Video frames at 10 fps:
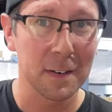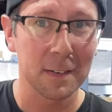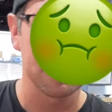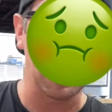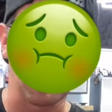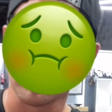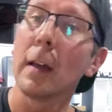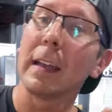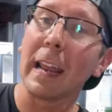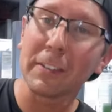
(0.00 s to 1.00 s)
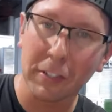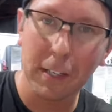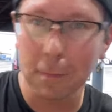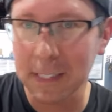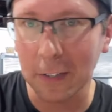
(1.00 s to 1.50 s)
Now, it actually
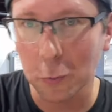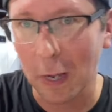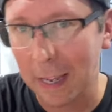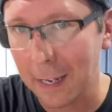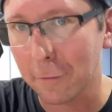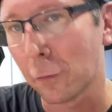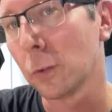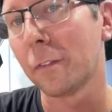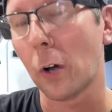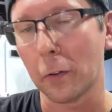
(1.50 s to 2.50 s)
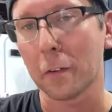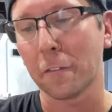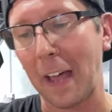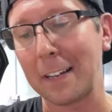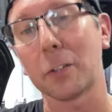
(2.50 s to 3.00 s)
comes down to a handful of other
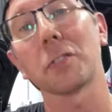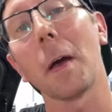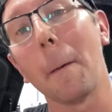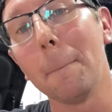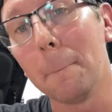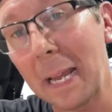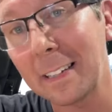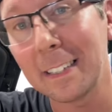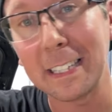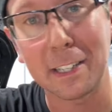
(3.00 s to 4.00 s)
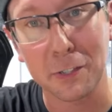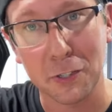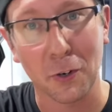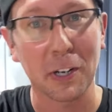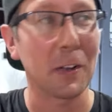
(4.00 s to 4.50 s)
factors, mainly
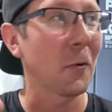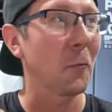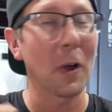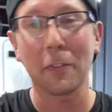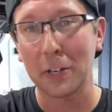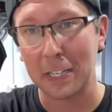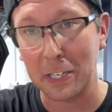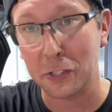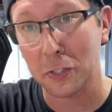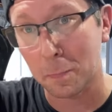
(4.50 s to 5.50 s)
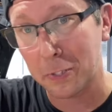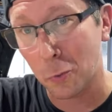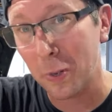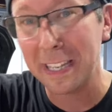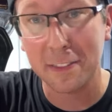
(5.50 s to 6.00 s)
concerning weather conditions
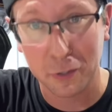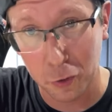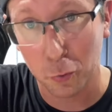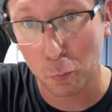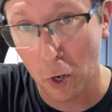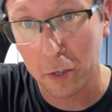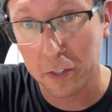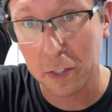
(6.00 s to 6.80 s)
between the two runs.